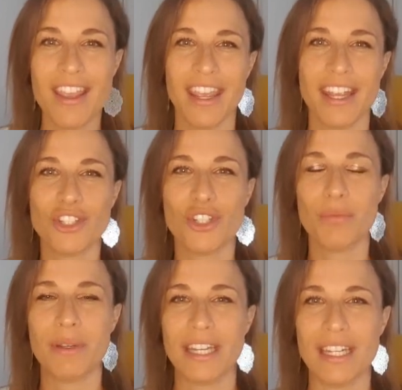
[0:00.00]
it could
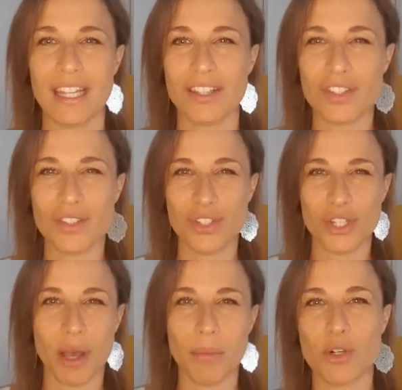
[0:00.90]
be that you
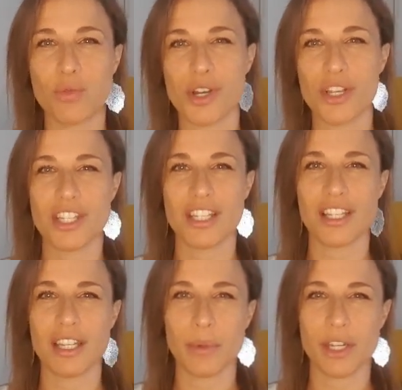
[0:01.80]
come across as a little